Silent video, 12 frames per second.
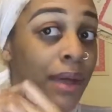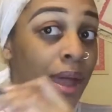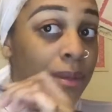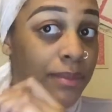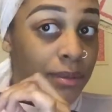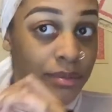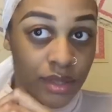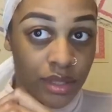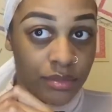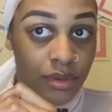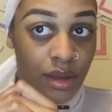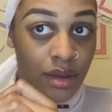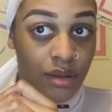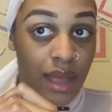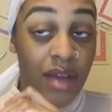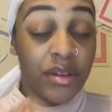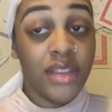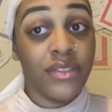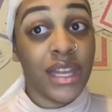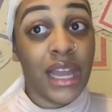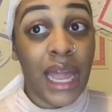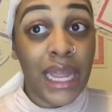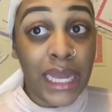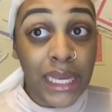hype people up, y'all. I don't even
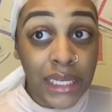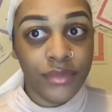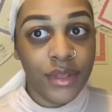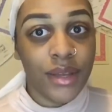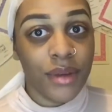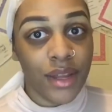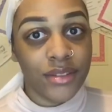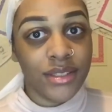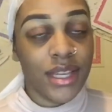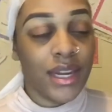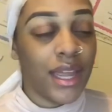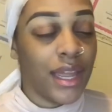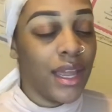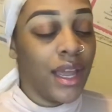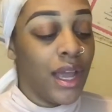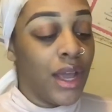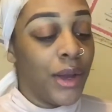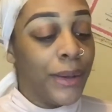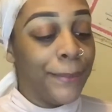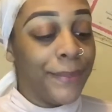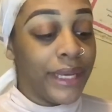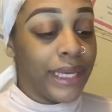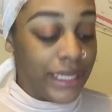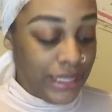like, I'm not gonna say that,
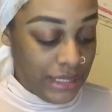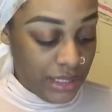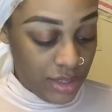but